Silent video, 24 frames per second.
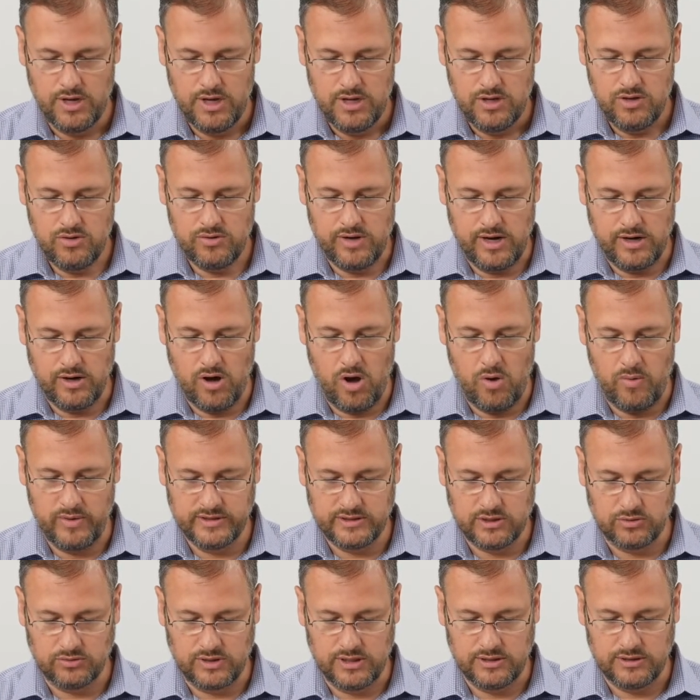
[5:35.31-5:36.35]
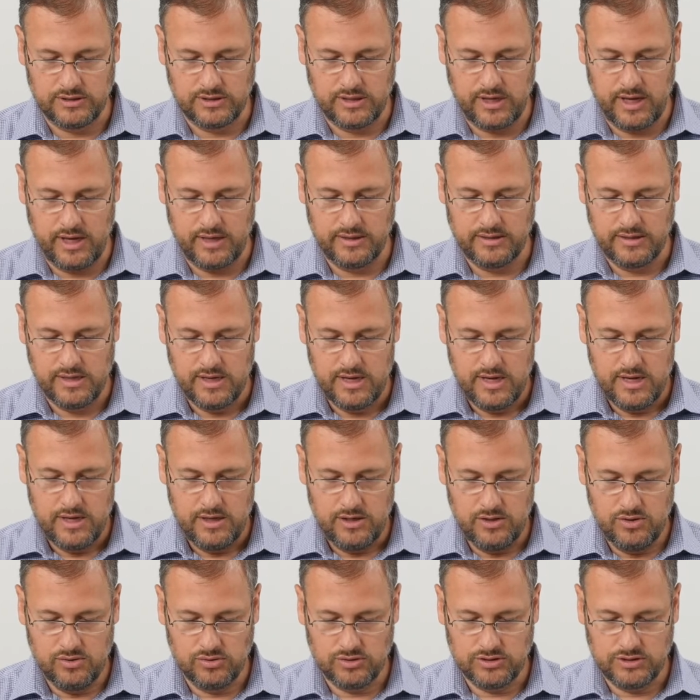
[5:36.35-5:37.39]
you can always authenticate
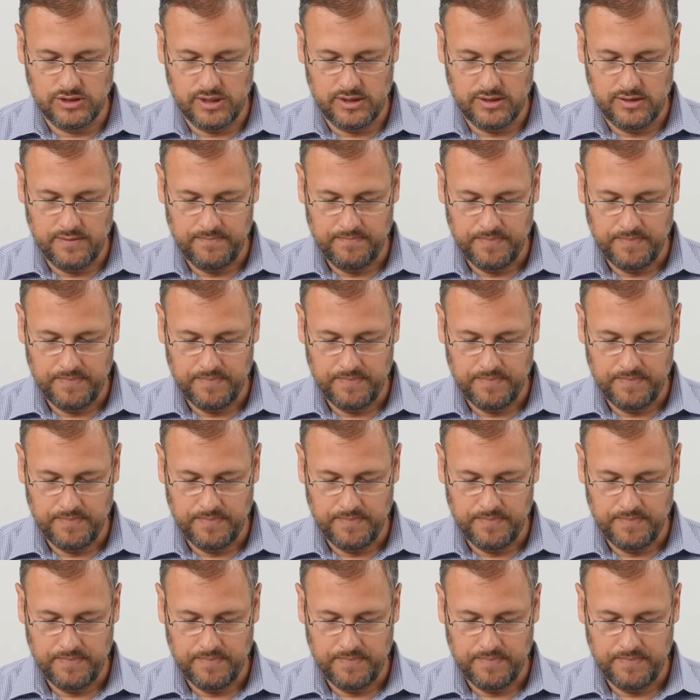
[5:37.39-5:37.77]
using